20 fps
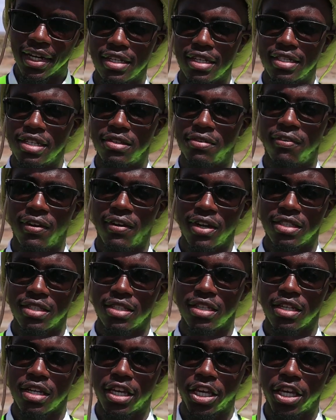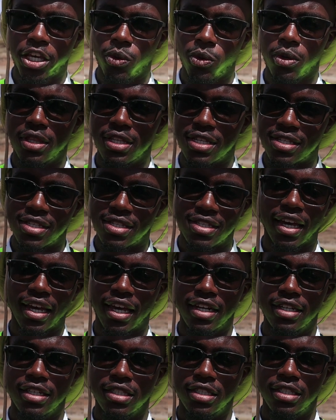Let's first cure the
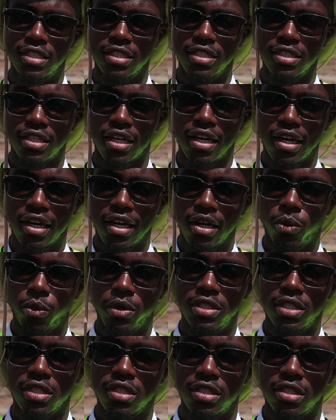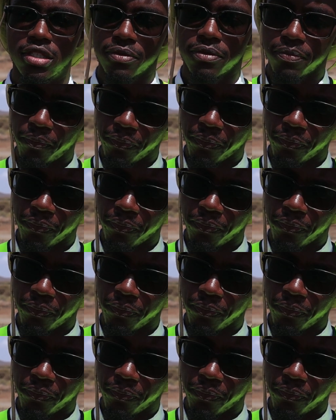second disease, which is